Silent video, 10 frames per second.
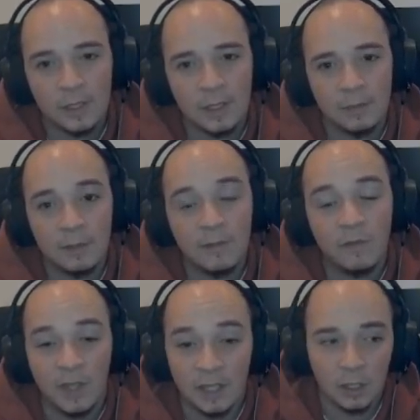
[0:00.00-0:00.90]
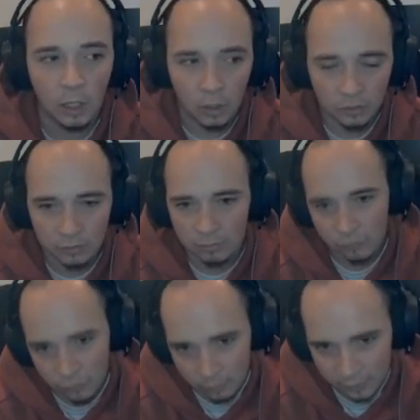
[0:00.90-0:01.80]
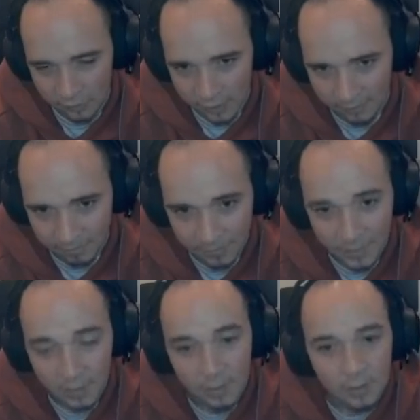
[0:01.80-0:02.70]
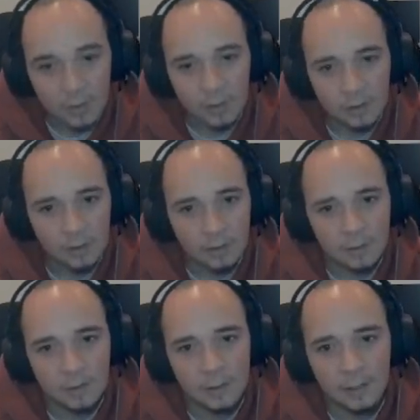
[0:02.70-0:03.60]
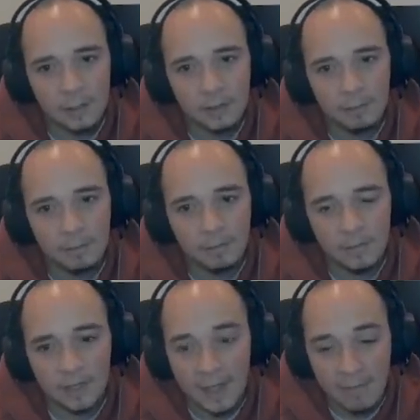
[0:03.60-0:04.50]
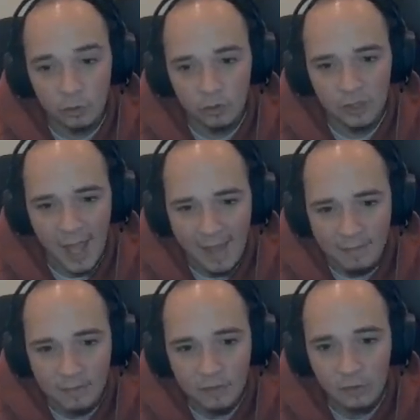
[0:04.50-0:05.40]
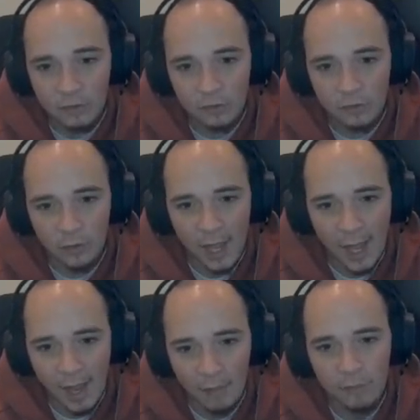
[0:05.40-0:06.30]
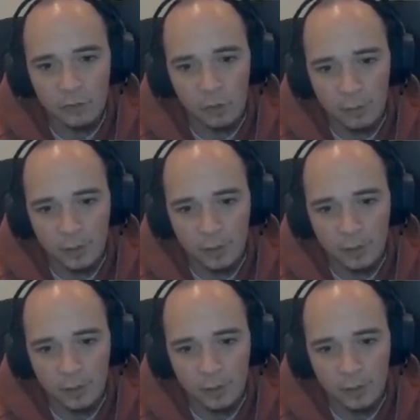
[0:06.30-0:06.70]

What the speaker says: defeat Larson, shall we say, the level just ends, so you have to come and